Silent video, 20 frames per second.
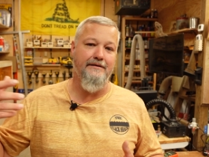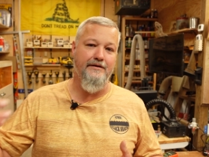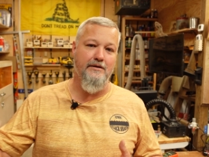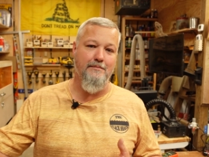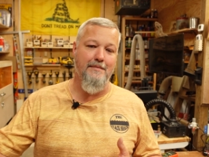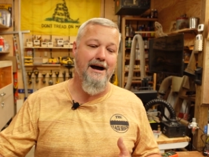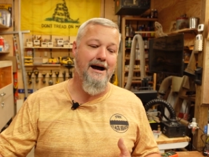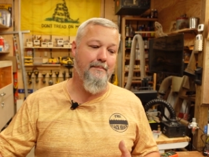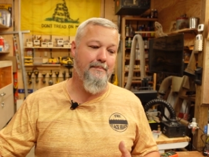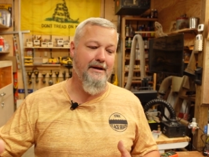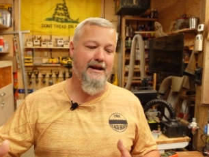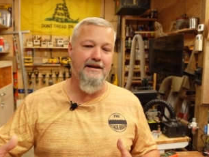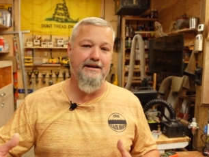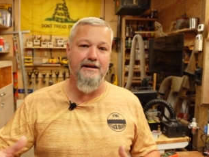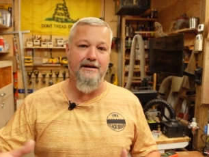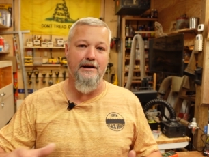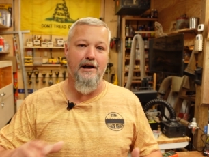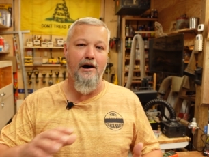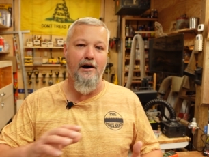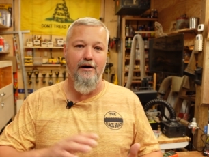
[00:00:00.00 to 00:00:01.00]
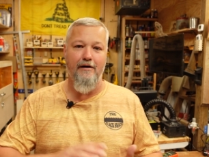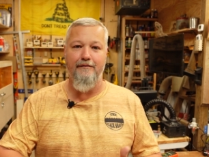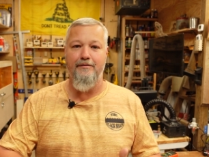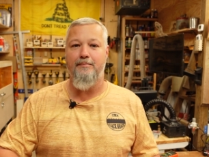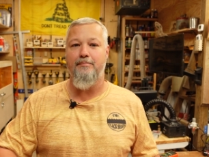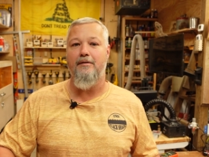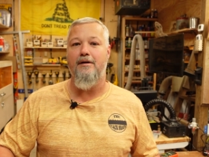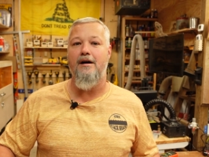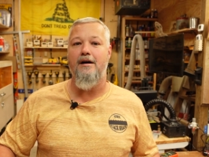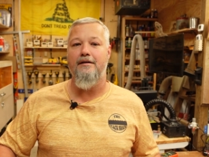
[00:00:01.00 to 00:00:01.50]
to give you my opinion of the
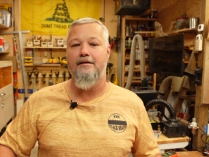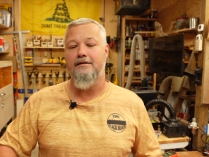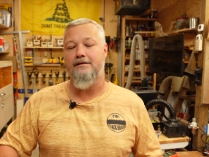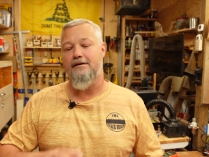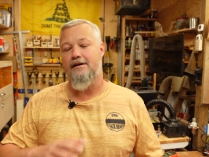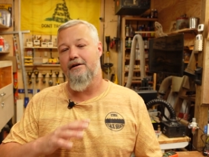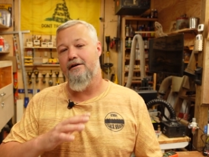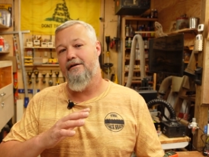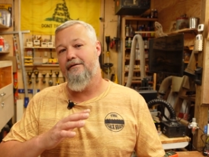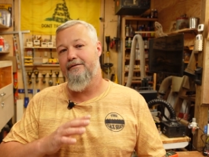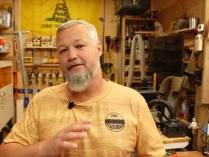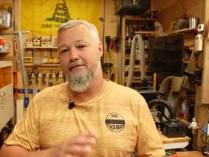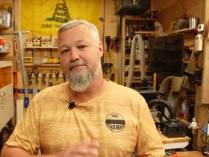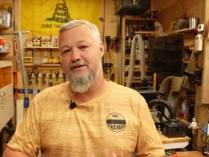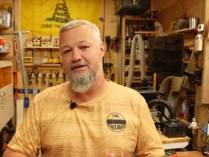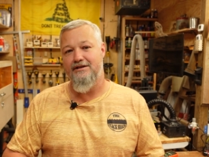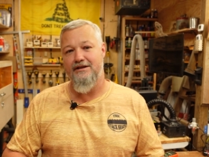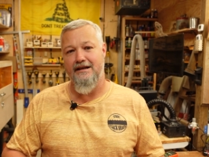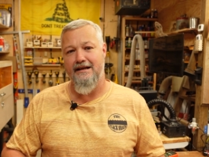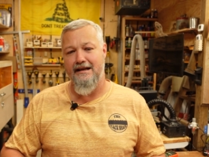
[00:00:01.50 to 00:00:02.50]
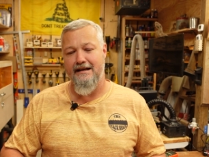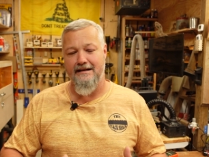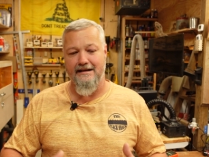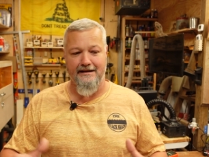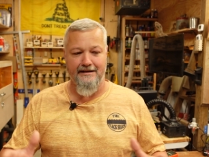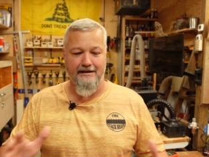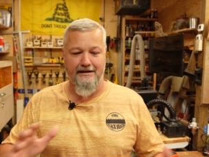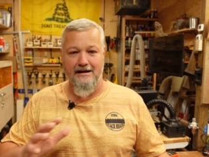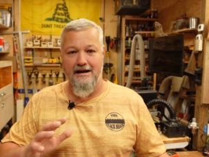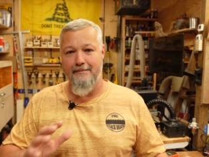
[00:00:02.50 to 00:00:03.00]
product, of the machine,
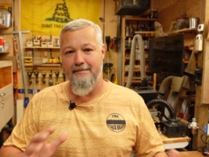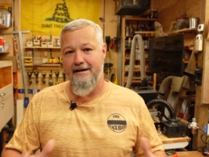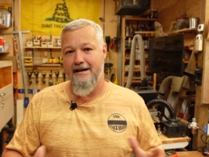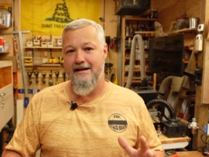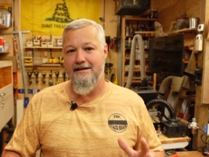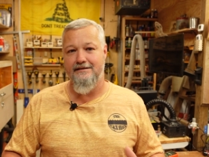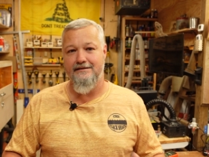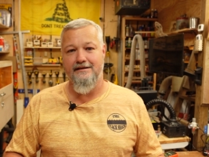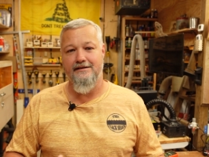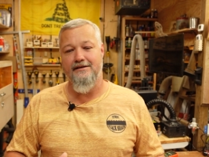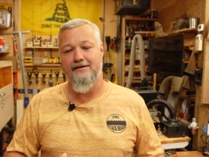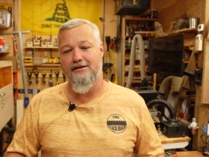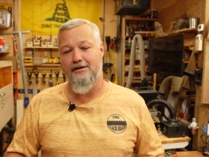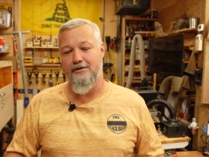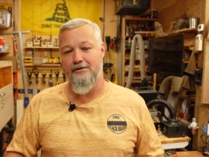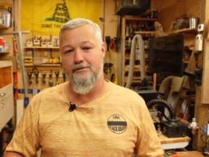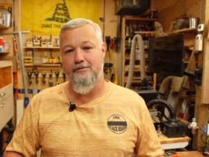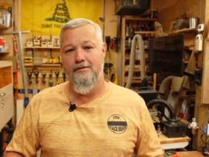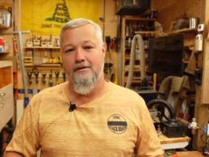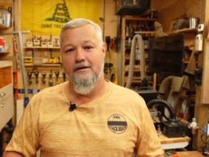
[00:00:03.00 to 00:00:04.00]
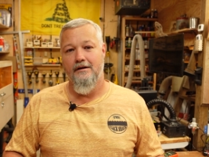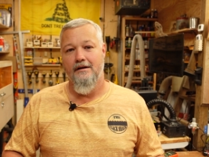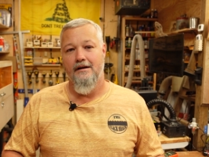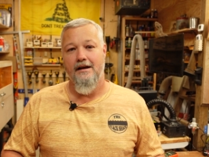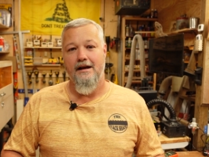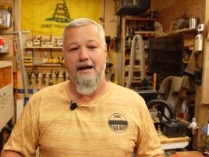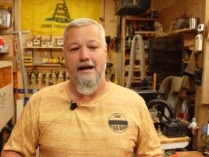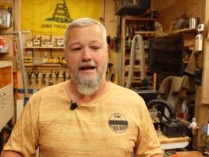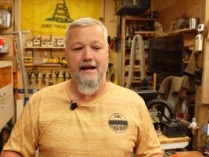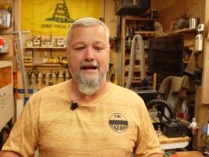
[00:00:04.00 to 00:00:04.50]
and the combination of the two,
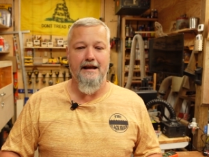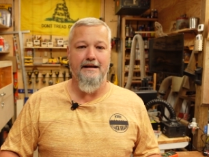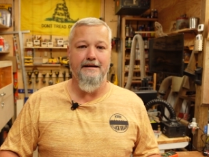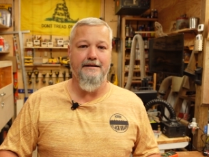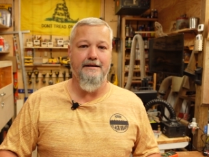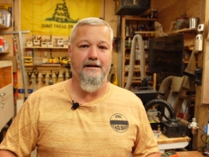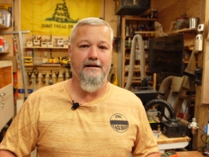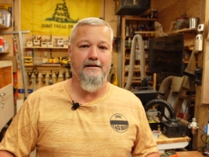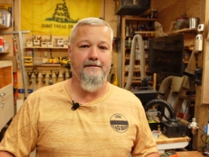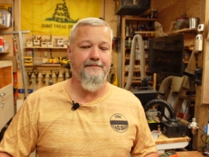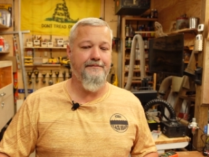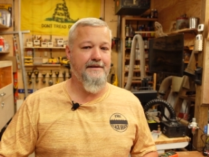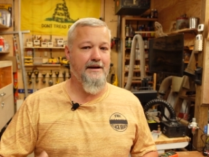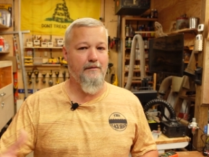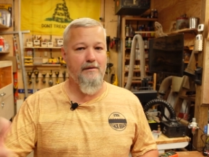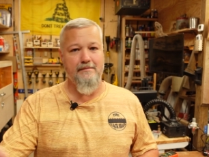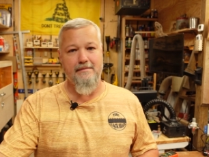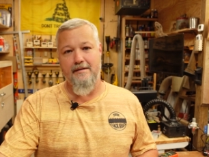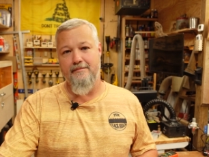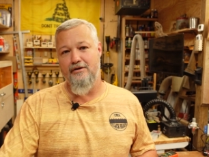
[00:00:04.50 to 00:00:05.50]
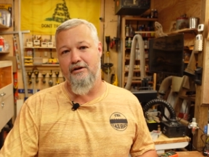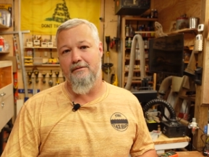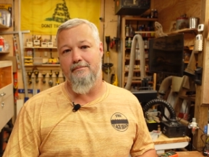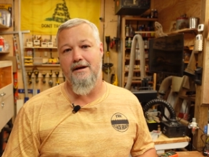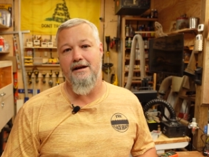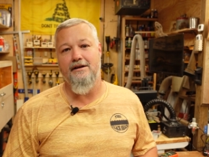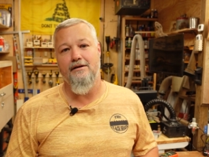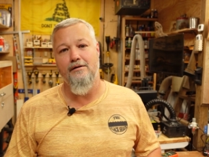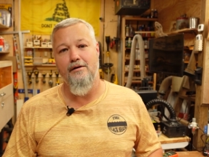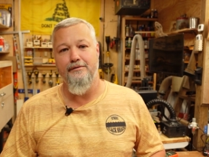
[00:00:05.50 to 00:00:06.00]
and uh, that way maybe you can
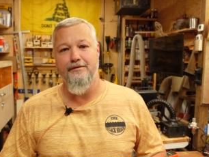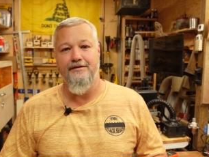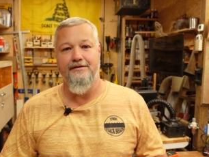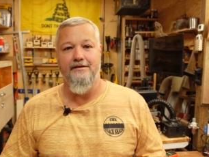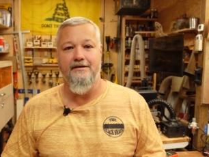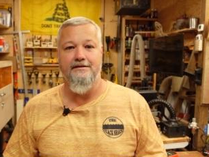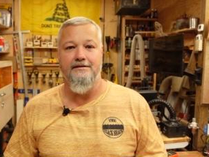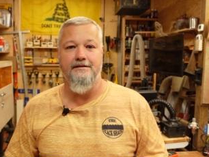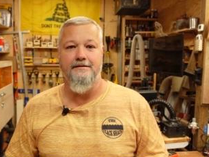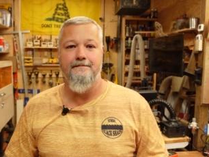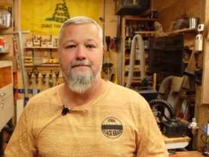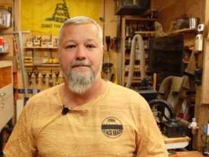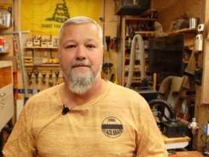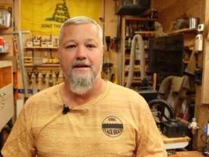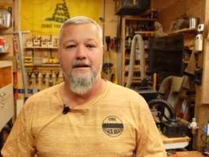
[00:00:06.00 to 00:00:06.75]
make your own decision.